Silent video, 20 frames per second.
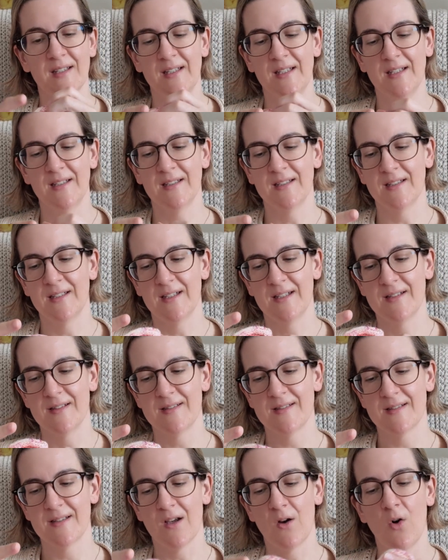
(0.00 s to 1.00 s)
did
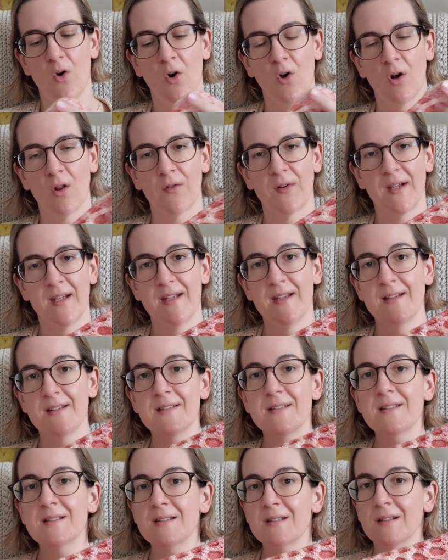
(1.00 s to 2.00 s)
this. All of
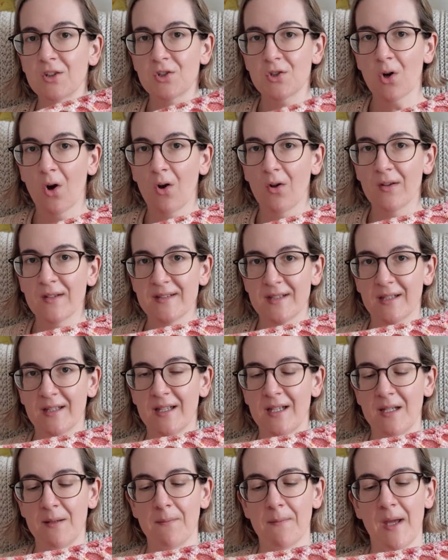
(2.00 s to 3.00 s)
his shawls that
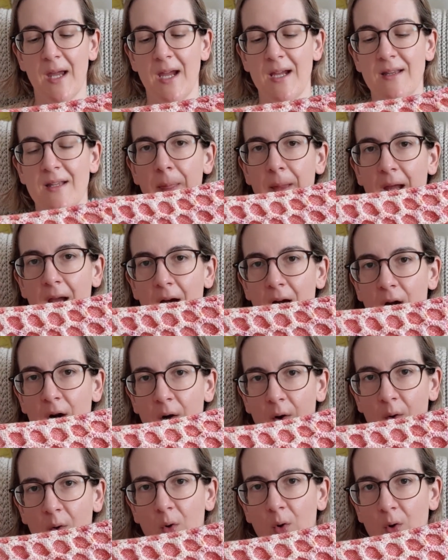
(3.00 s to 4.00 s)
he made, they
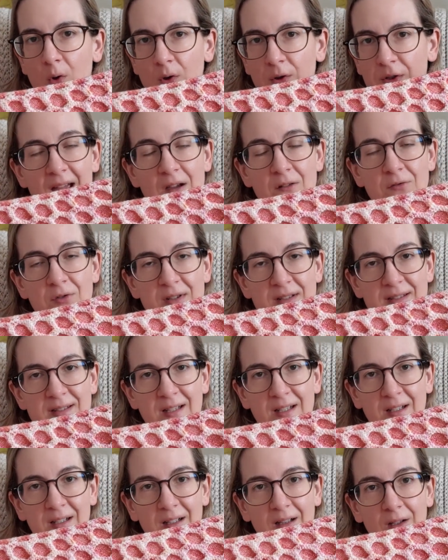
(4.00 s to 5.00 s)
are all, every
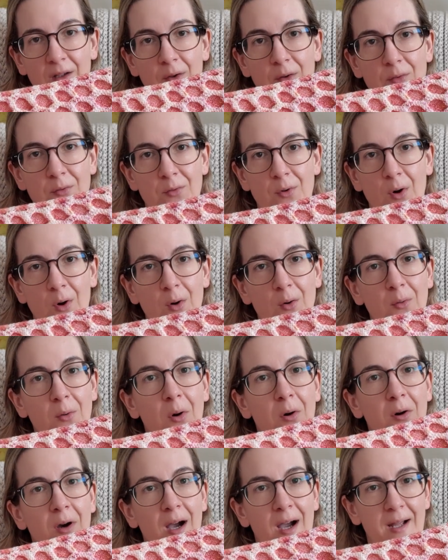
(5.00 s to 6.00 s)
single row
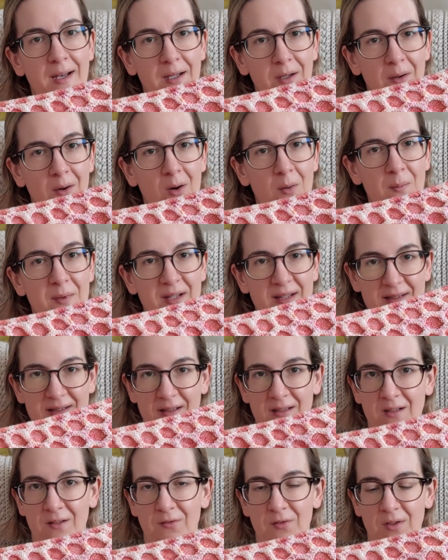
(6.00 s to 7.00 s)
of honeycomb is
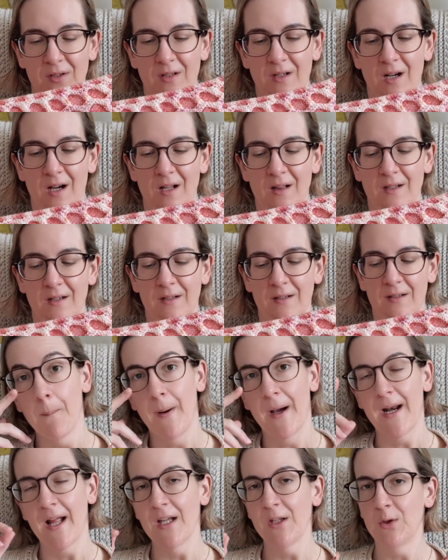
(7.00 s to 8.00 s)
a different color.
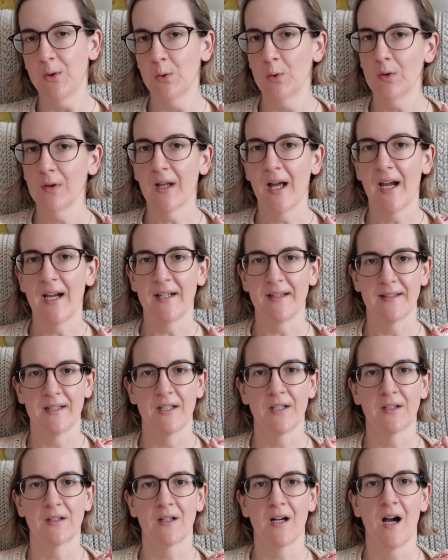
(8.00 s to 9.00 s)
But I do like
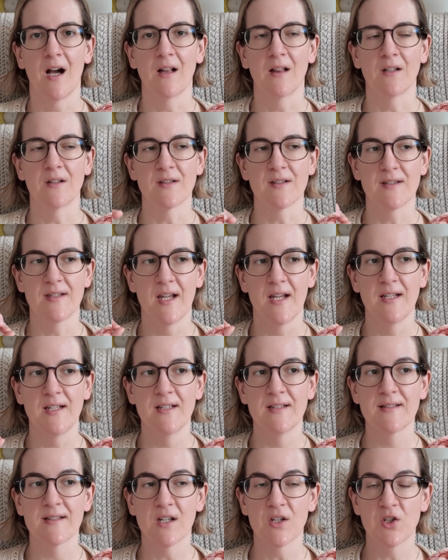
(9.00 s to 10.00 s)
their colors. They
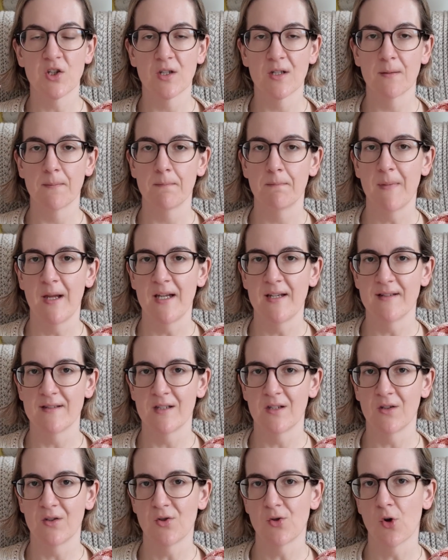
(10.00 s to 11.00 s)
did such an
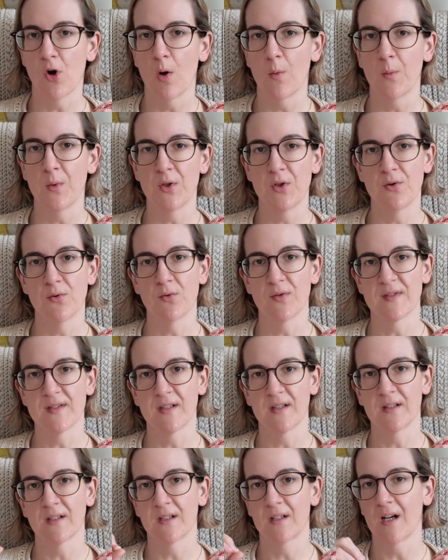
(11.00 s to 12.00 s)
amazing job with
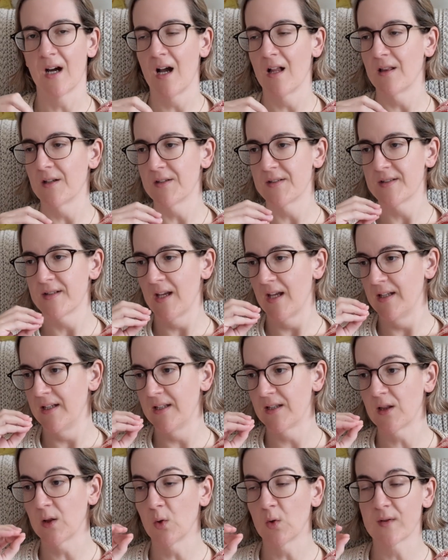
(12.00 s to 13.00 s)
choosing the colors, and
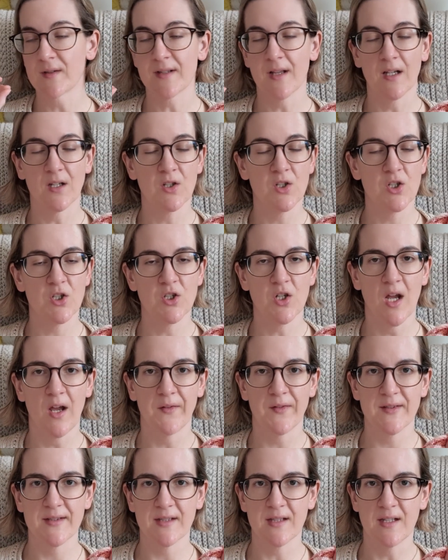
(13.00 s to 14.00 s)
it looks like
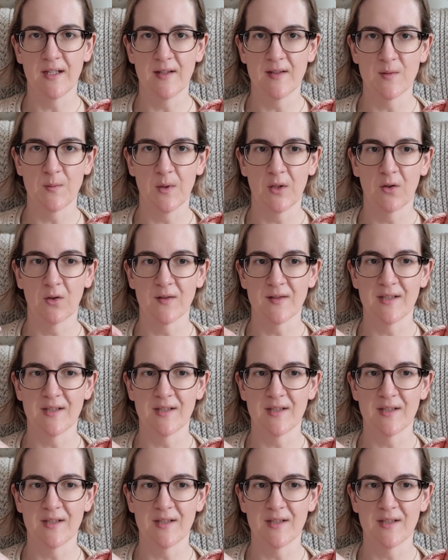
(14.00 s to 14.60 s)
chef's kiss because